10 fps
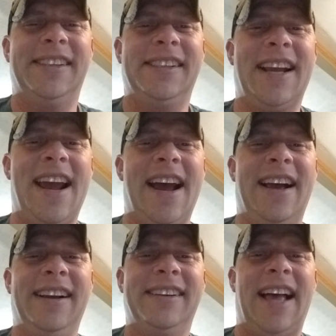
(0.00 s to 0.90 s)

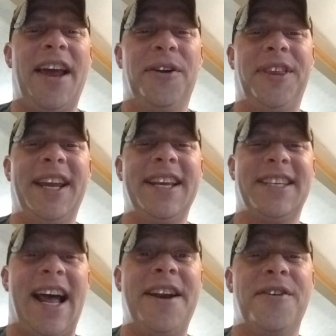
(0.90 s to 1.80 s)
Yeah, I don't think he's
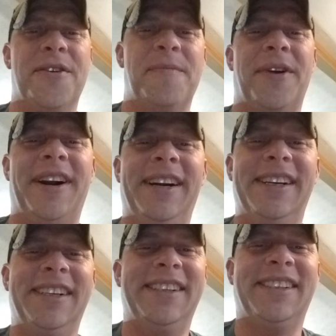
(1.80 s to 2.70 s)
on here no more.
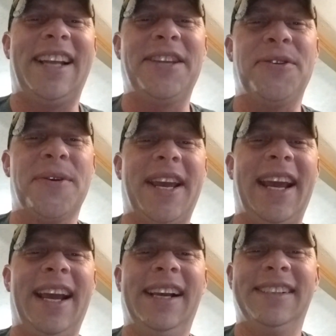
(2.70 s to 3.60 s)
That's
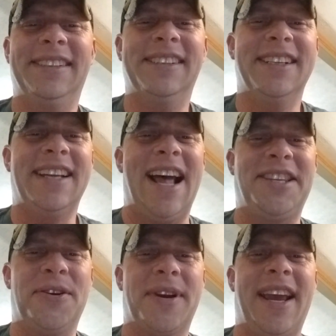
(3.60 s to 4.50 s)
okay.
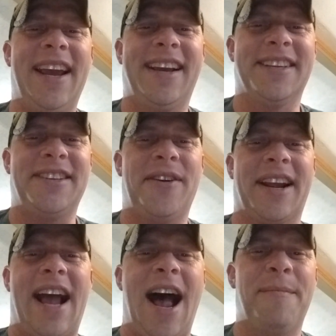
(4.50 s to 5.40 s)
That's okay because they're a
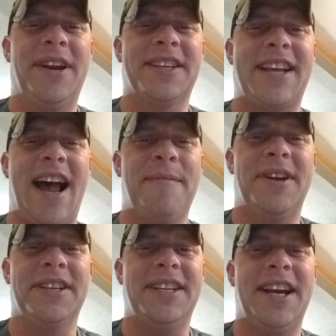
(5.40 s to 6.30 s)
communist
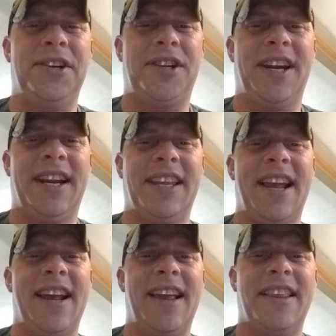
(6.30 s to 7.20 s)
communist nation and
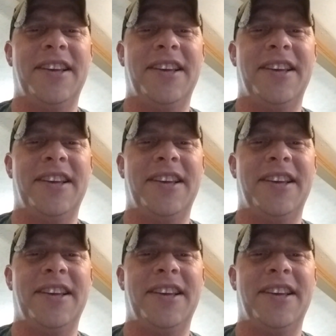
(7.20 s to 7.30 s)
they and they